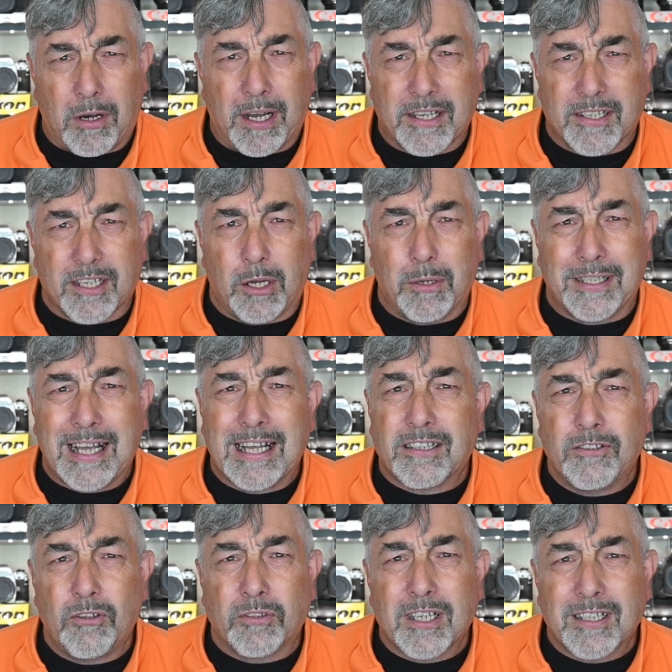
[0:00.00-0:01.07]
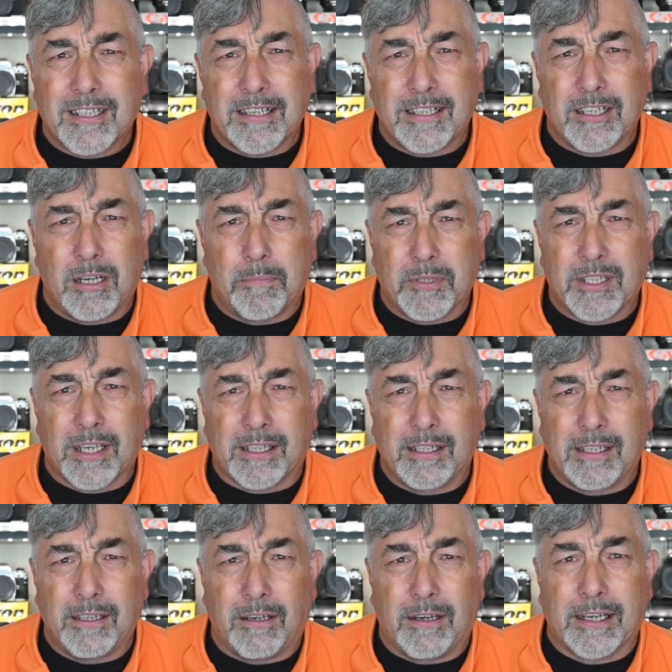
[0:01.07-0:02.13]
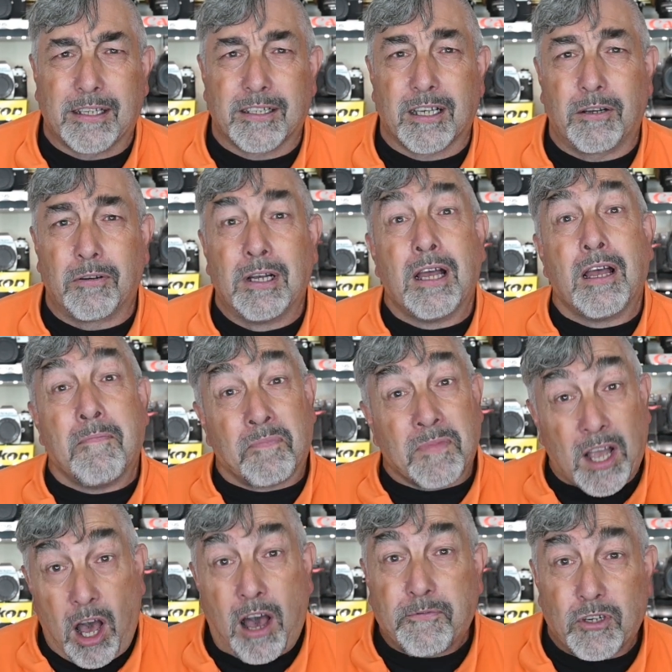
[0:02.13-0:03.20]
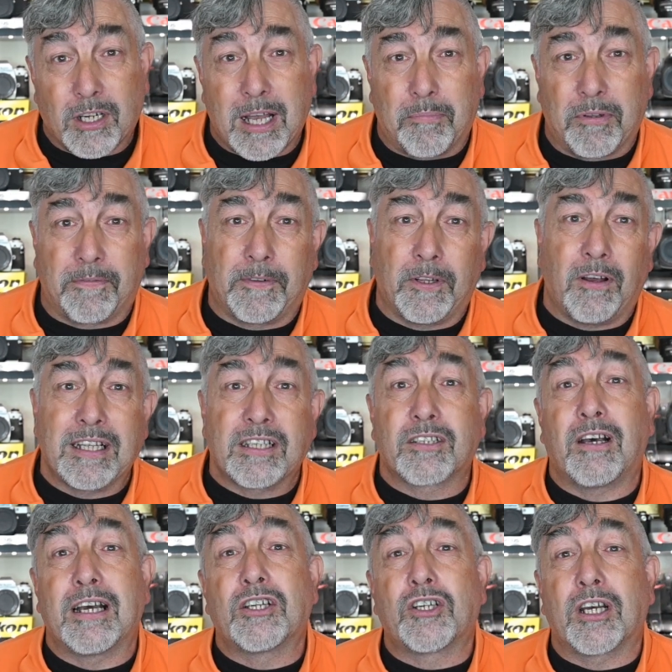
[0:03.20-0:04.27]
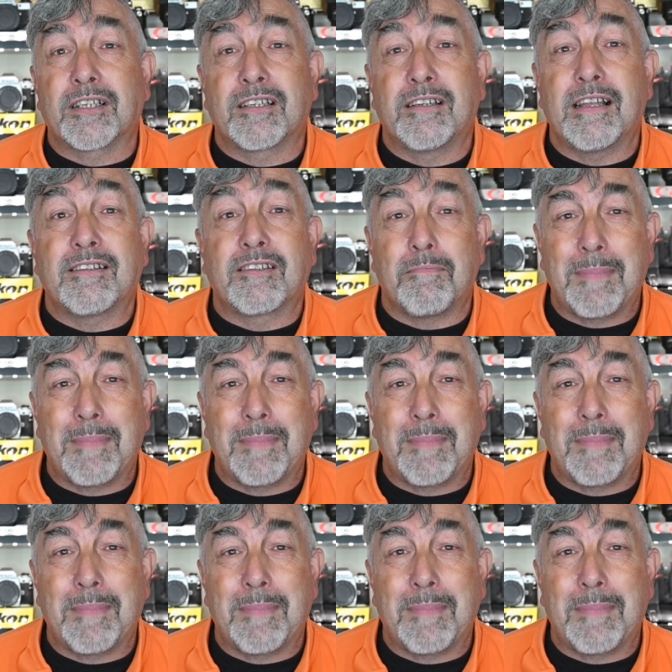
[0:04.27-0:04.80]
ISO, and that's not a setting I particularly like. So after a couple of flights, I adjusted it to